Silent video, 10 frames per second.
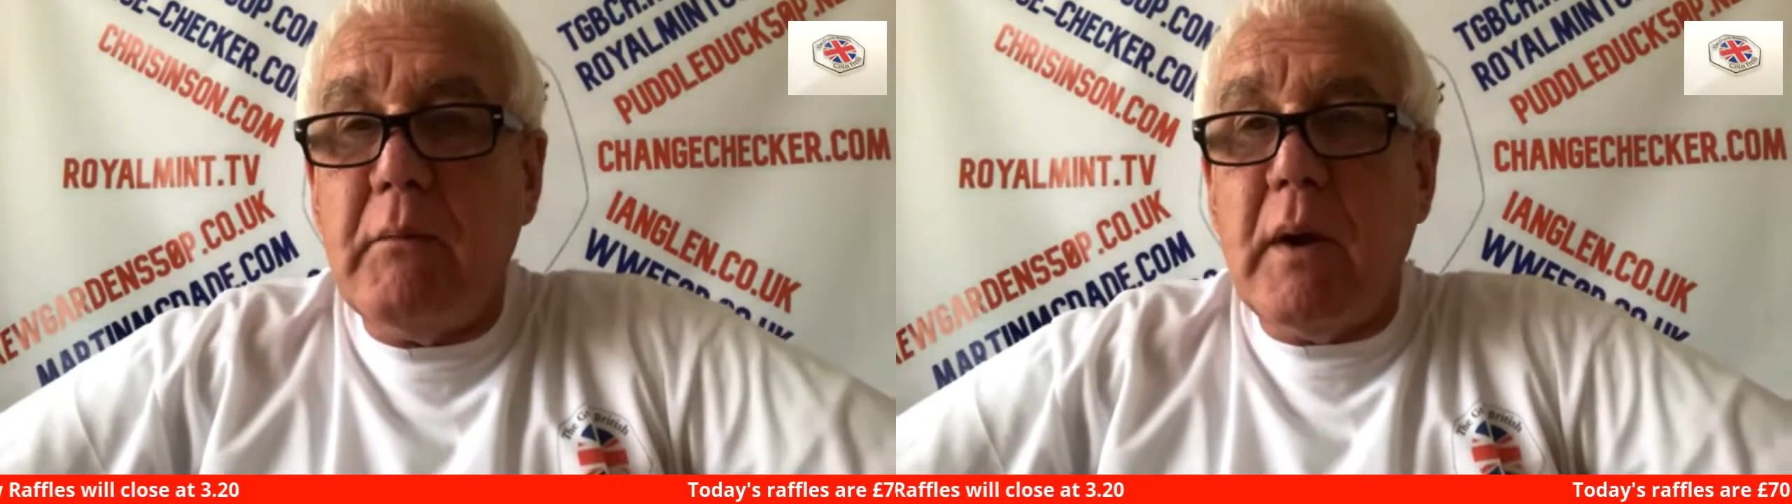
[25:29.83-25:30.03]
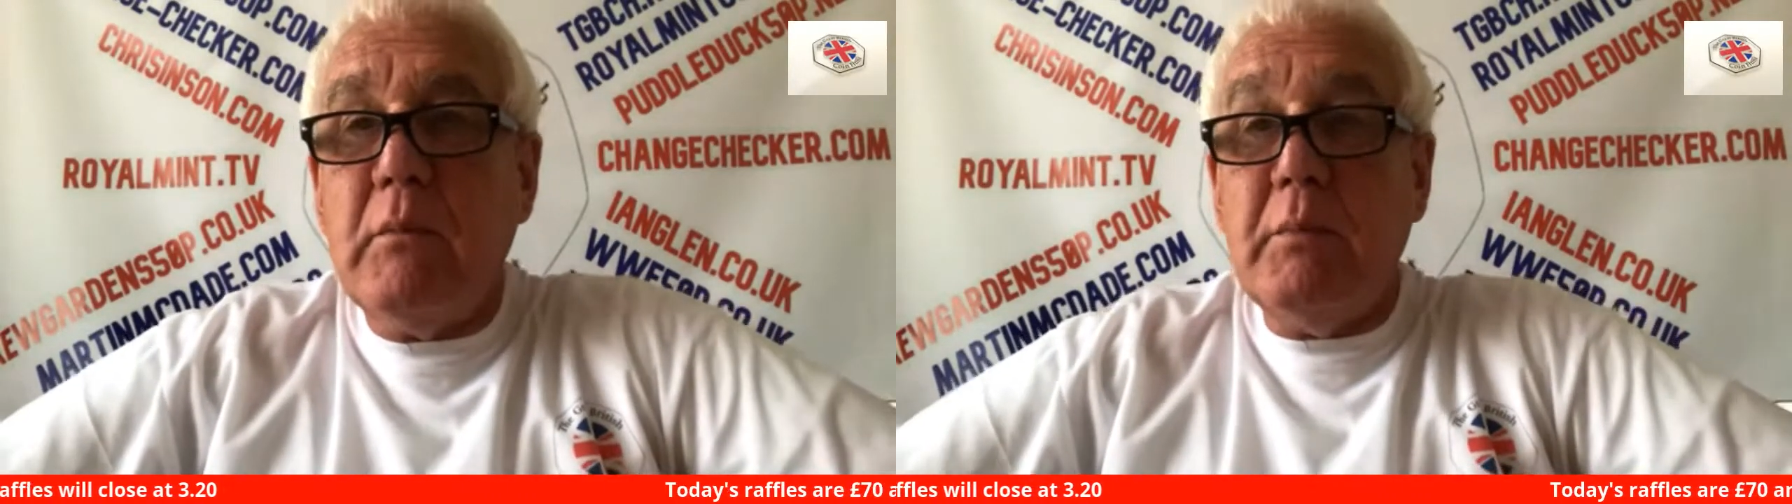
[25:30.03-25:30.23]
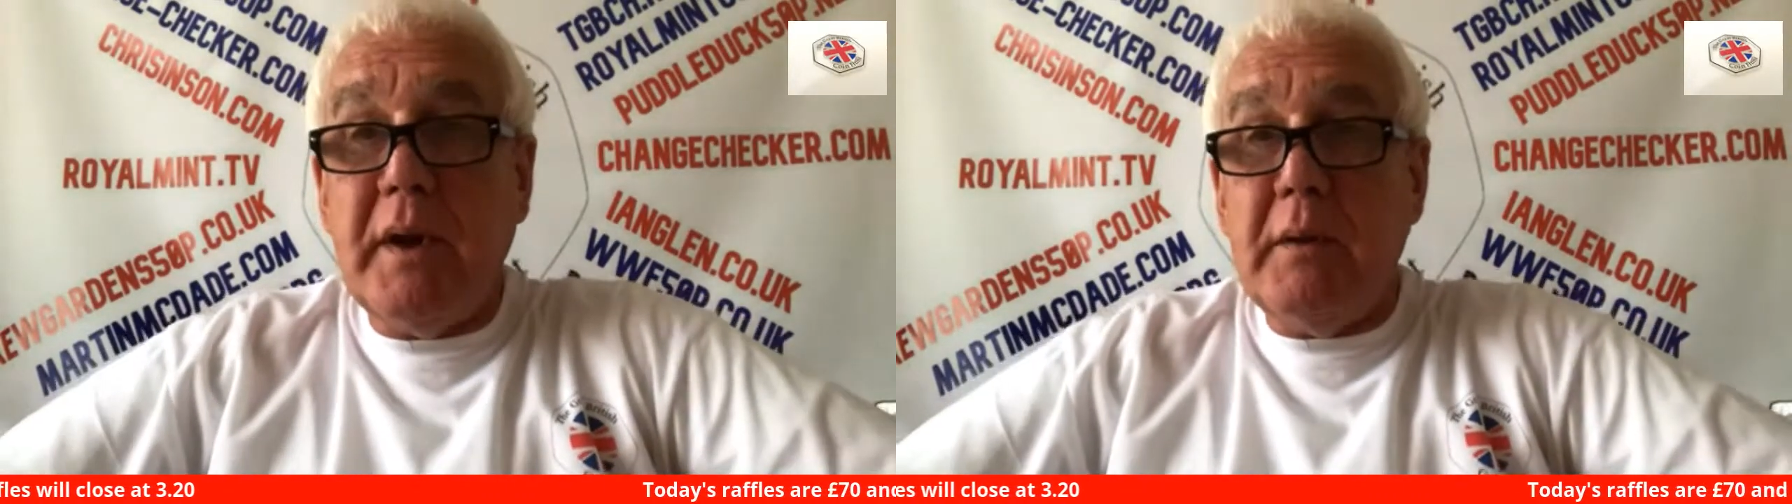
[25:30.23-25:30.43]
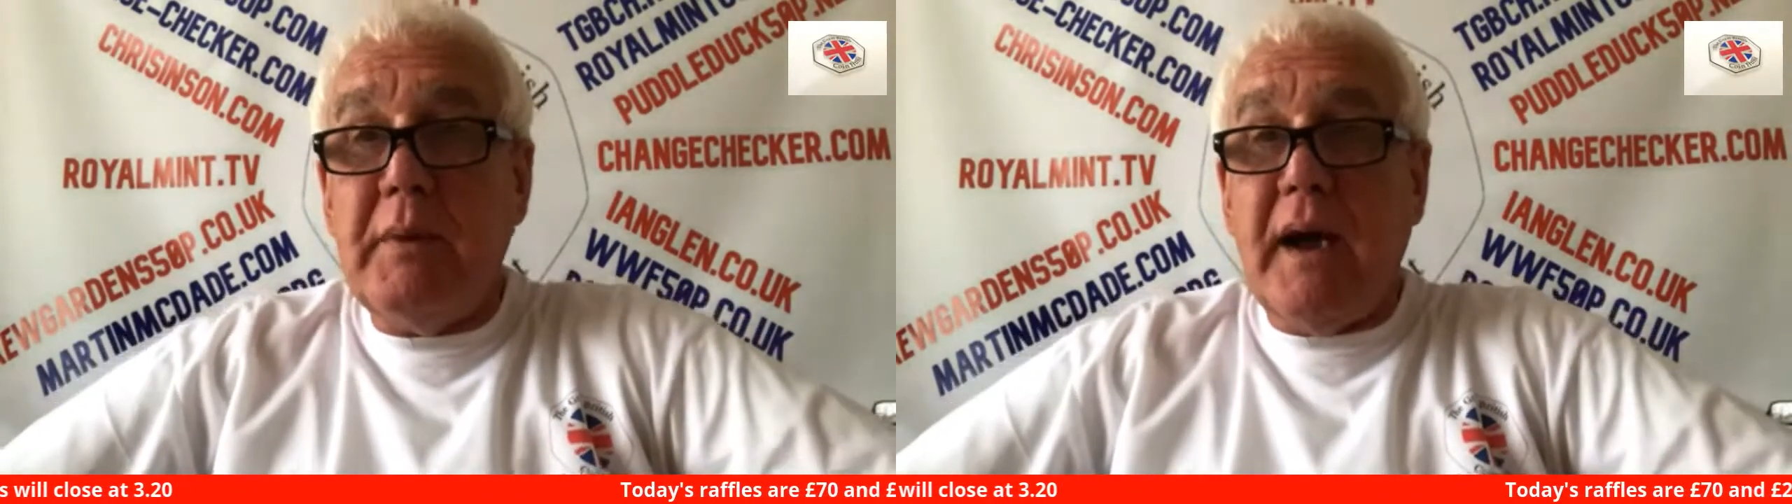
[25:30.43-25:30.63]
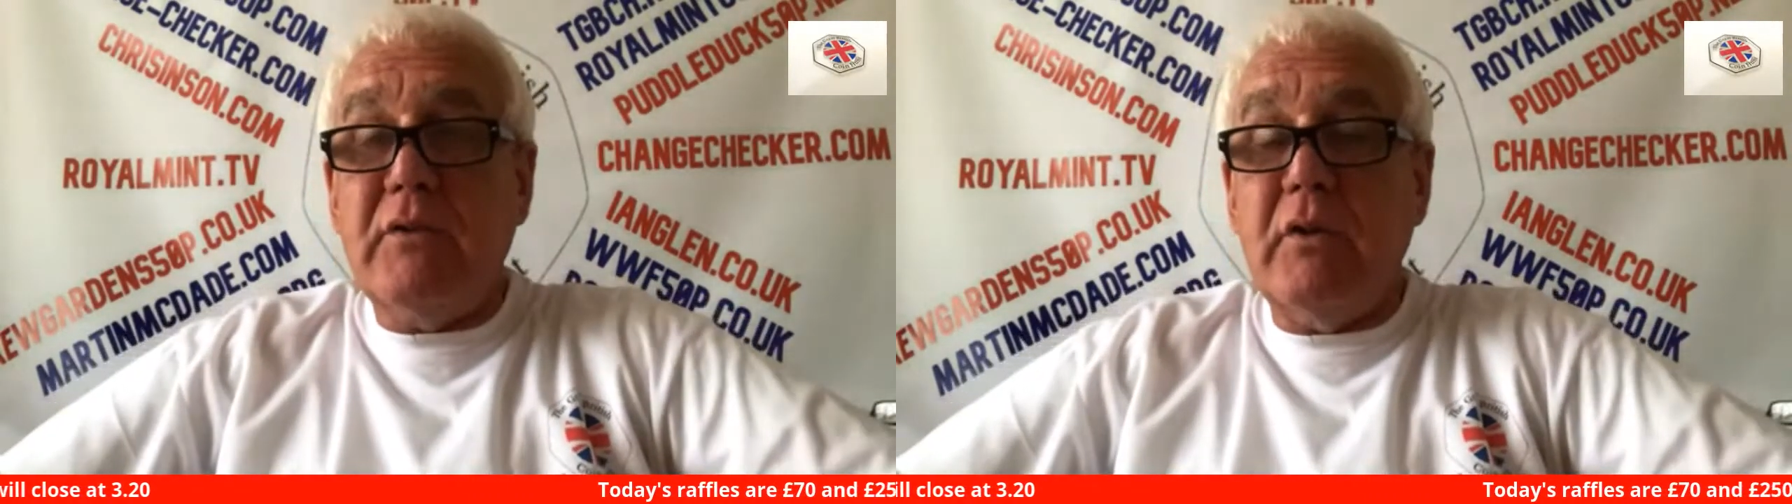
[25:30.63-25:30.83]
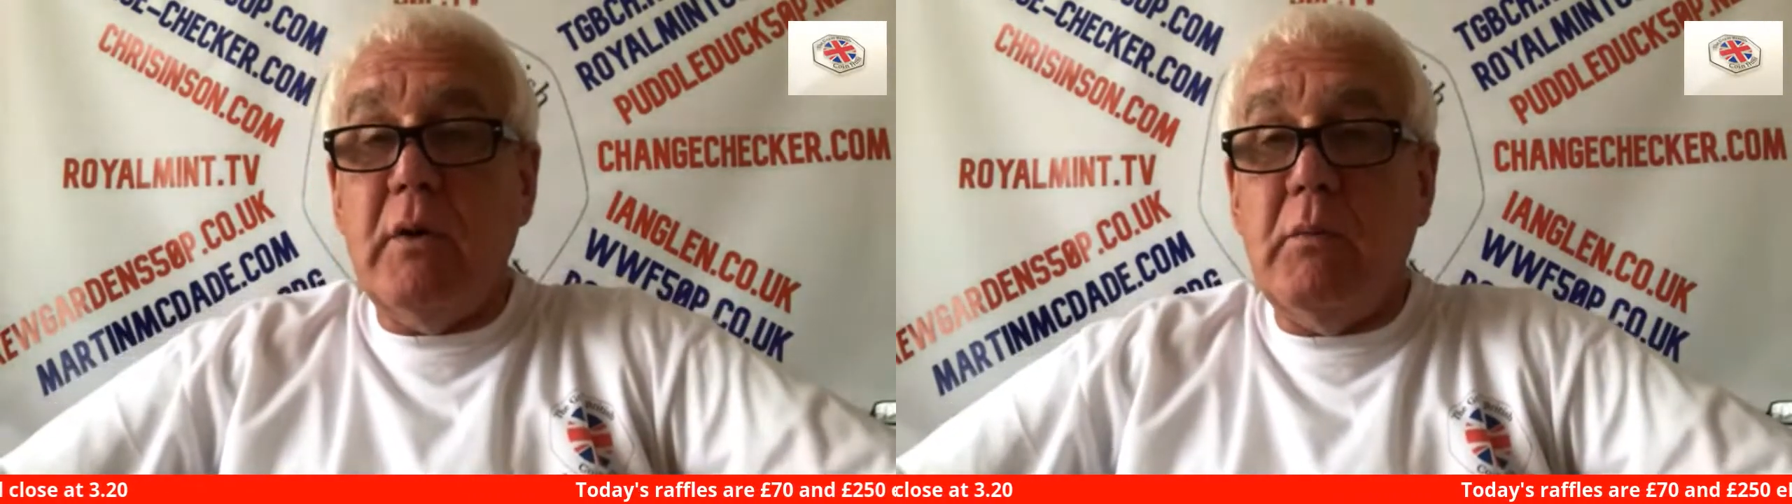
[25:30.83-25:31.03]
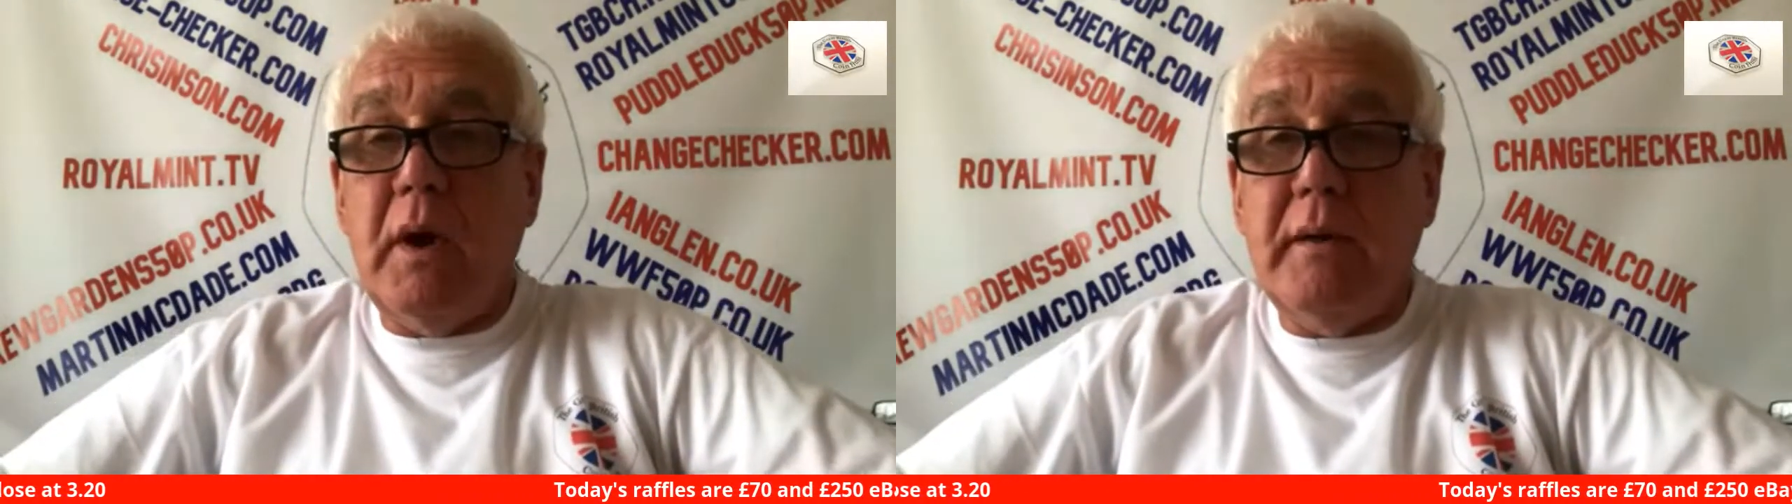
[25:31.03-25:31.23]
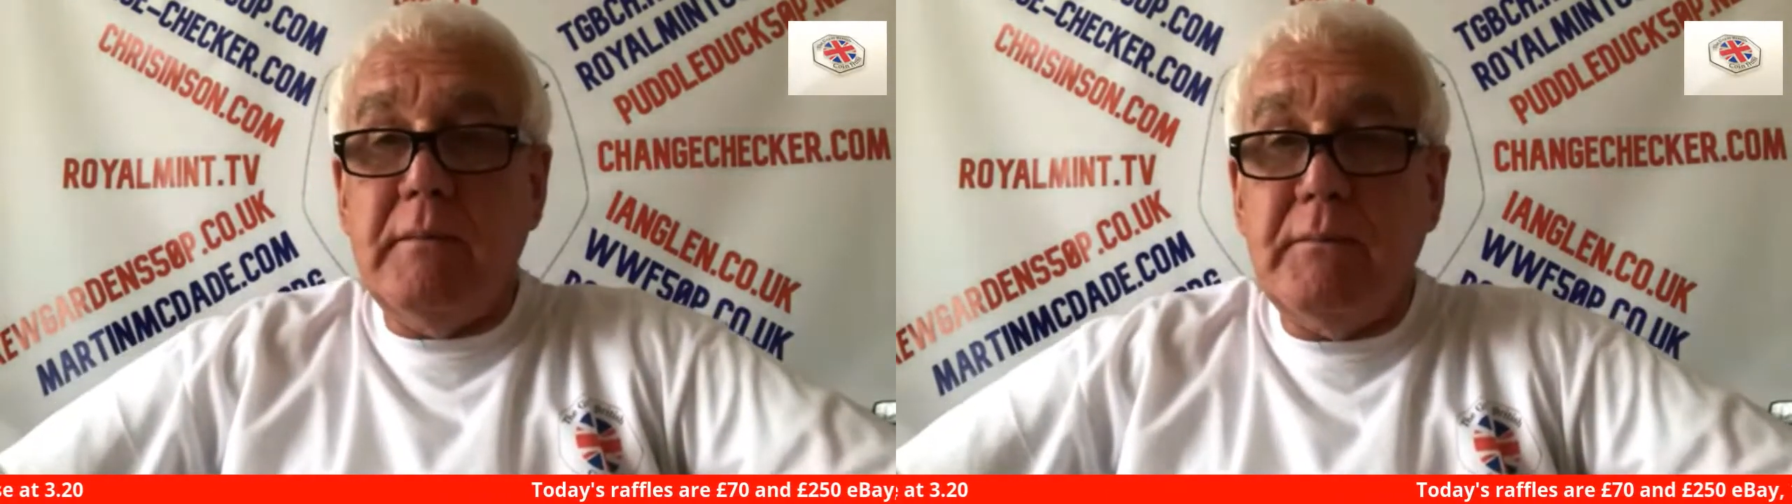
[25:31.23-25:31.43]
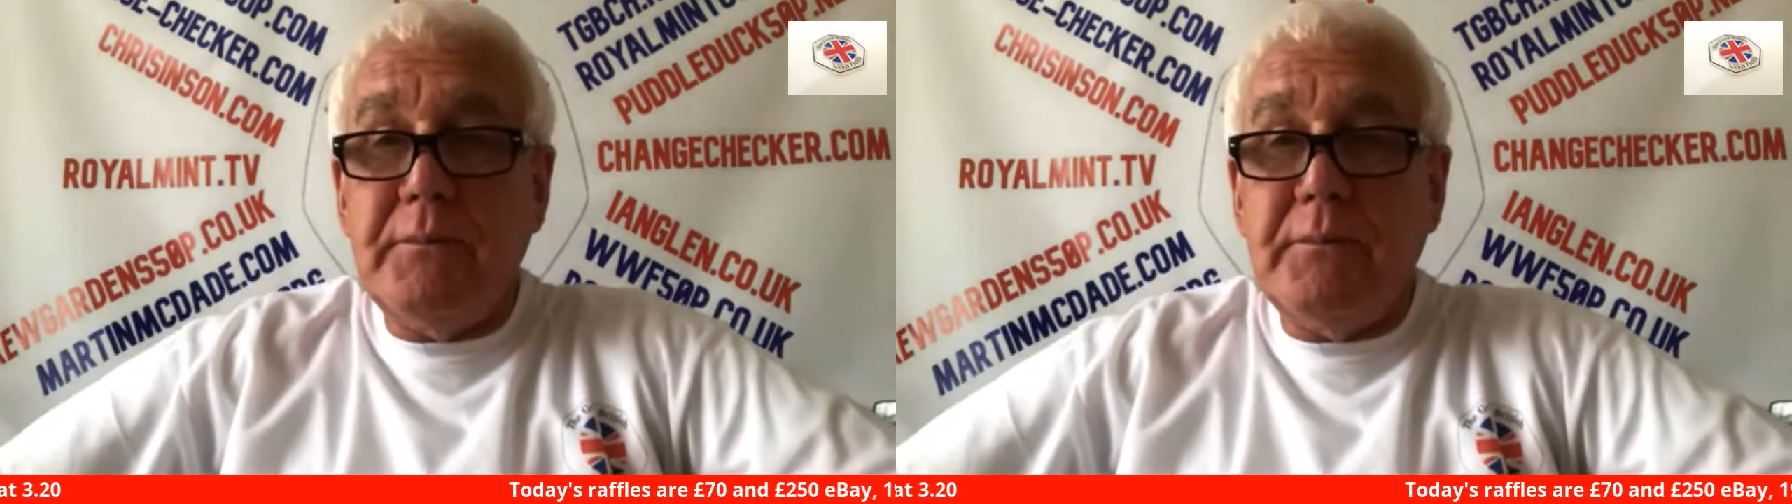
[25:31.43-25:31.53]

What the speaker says: one will be the Patreon one.